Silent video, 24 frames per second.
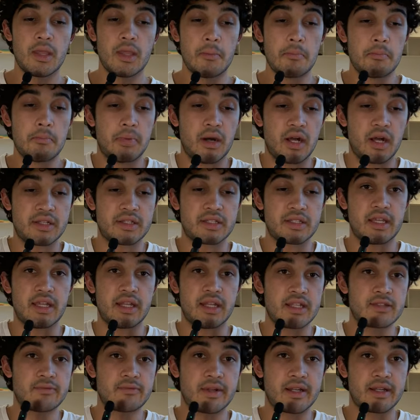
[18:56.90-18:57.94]
but it
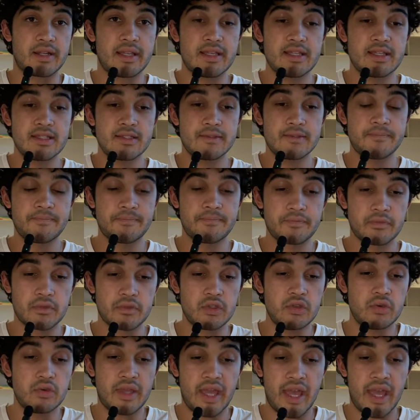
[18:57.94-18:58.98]
is what it is.
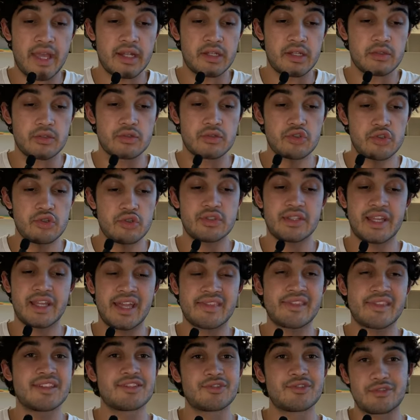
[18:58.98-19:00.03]
You can choose to
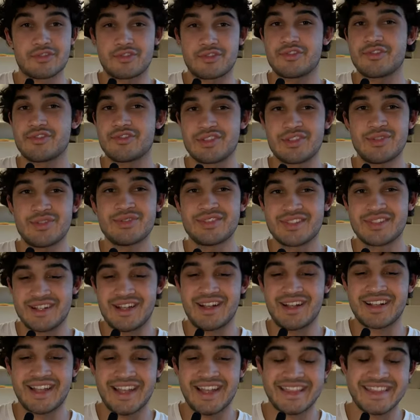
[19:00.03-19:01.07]
get this or choose to
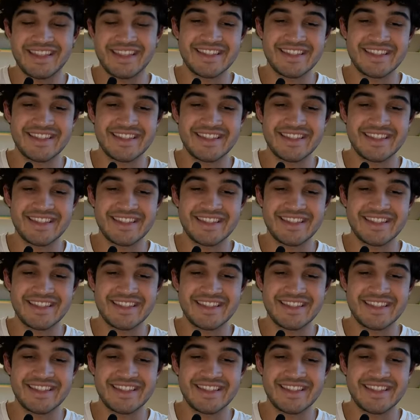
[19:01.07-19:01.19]
not get